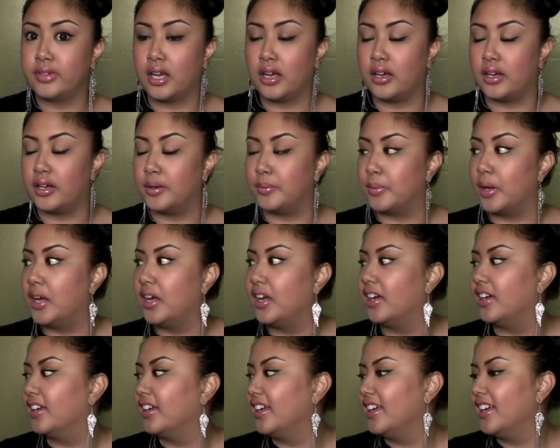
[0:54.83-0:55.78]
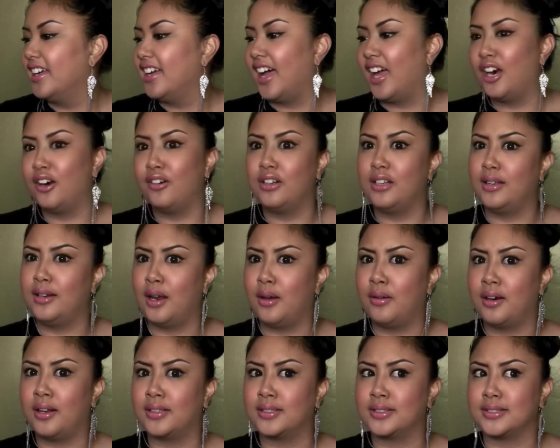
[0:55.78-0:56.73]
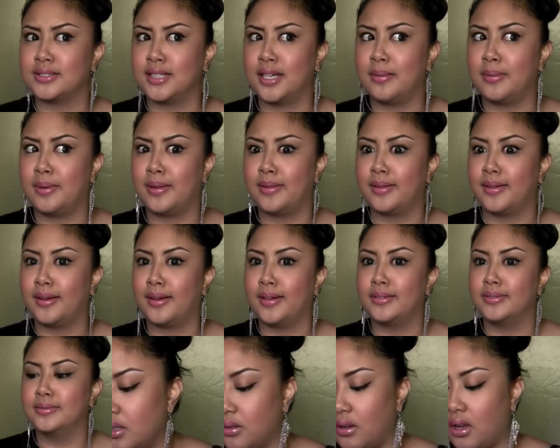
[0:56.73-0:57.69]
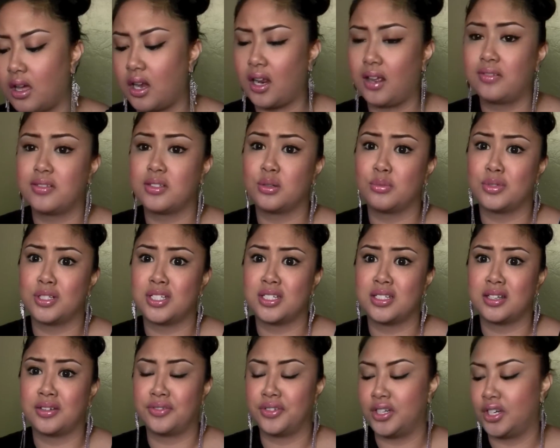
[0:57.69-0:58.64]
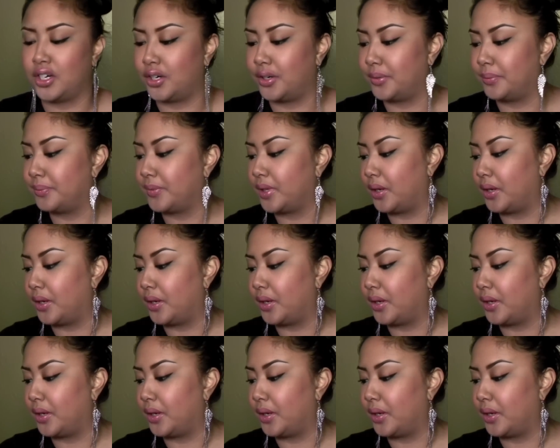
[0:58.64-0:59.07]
I don't really know what else to say about that. Oh god, I have so much stuff in here.